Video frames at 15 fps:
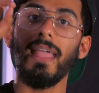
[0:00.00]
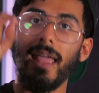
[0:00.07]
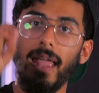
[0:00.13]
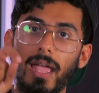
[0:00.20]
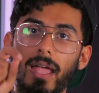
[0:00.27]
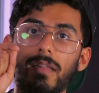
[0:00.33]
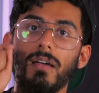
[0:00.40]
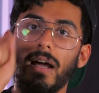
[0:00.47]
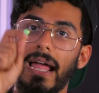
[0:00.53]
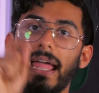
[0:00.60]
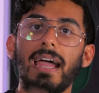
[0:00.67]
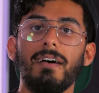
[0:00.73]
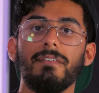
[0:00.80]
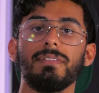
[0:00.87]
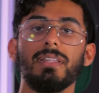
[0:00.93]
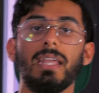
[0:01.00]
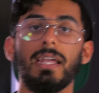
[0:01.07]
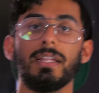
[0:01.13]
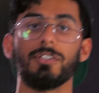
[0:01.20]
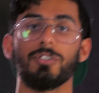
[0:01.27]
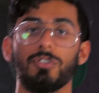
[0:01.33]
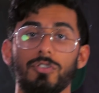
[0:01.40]
And I have the
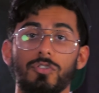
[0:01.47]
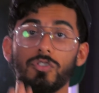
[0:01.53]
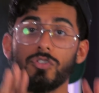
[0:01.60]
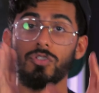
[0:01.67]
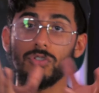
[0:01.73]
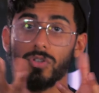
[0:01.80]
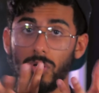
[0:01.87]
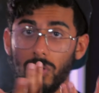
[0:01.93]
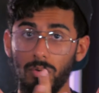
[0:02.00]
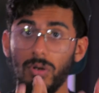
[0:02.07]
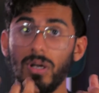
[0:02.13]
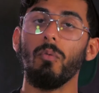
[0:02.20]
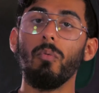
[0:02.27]
answer. So